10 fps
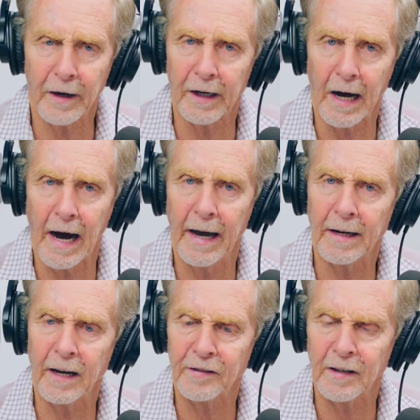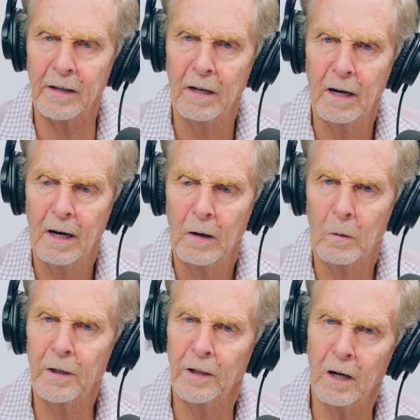to the guy and I said,
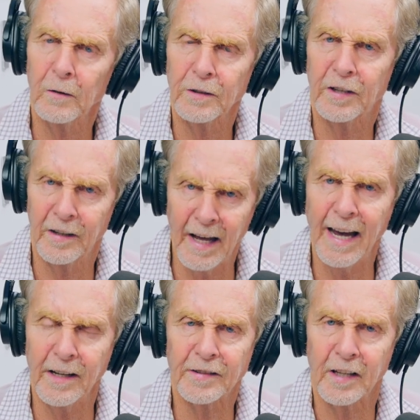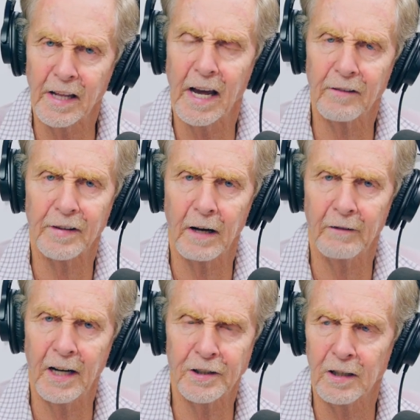Well, you know, today is the day of
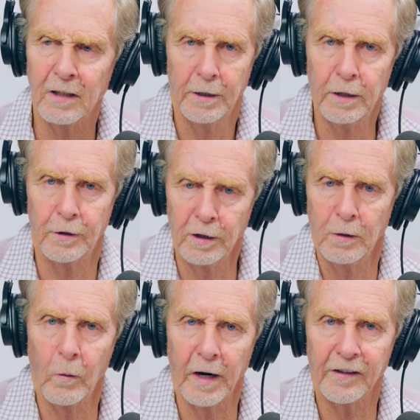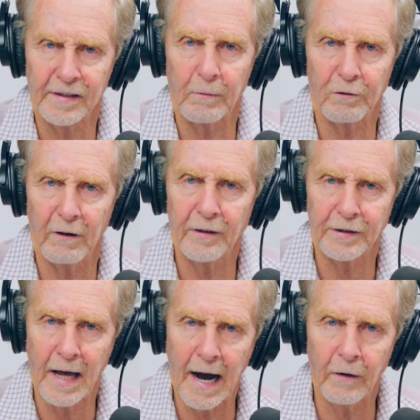salvation. You, you want to accept Christ
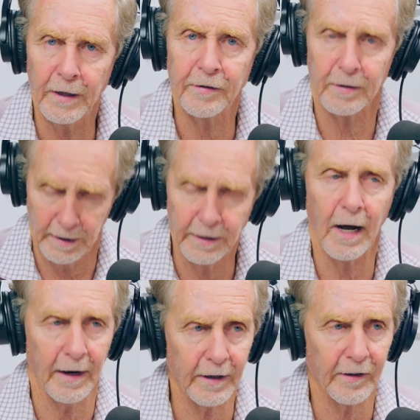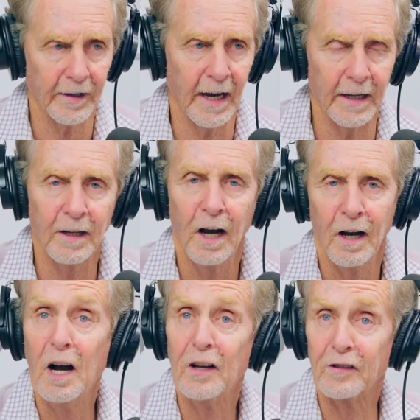now? He's, he nodded his head.
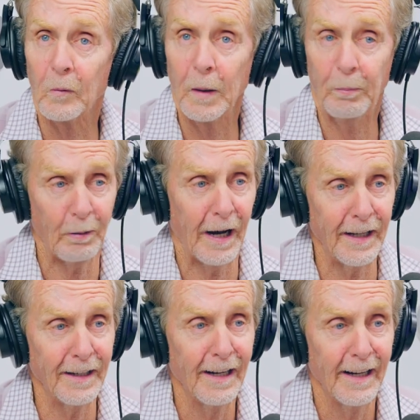So we prayed.